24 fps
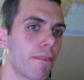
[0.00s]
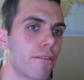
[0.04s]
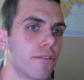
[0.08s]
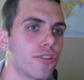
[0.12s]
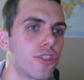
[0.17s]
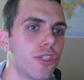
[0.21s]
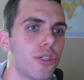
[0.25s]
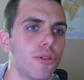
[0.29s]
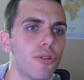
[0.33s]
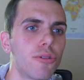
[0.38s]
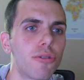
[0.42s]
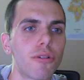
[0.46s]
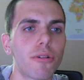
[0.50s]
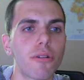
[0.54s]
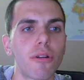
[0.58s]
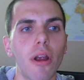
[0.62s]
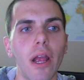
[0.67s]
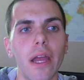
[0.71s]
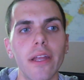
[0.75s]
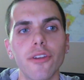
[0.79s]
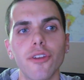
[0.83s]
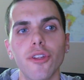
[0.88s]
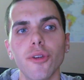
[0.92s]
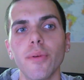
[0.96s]
Do you
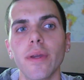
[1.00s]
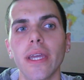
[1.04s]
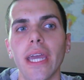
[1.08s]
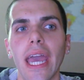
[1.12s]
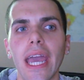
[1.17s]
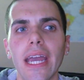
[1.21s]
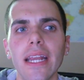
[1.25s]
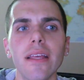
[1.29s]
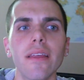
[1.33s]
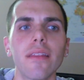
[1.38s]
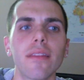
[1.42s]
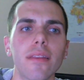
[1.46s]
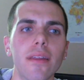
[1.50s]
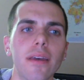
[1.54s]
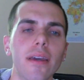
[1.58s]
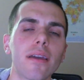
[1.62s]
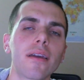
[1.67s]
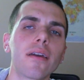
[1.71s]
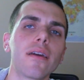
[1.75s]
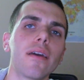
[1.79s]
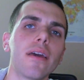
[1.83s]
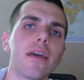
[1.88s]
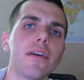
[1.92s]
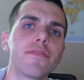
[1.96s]
regret doing
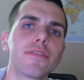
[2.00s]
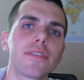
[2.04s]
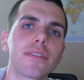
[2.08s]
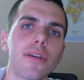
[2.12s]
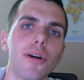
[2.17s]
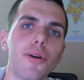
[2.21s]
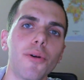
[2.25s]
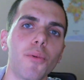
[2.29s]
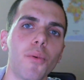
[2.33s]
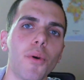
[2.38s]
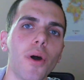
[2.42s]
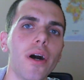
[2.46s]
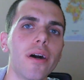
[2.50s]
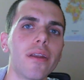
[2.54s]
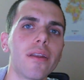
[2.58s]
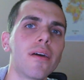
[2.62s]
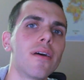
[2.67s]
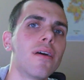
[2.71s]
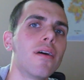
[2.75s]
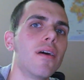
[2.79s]
anything? If so, what?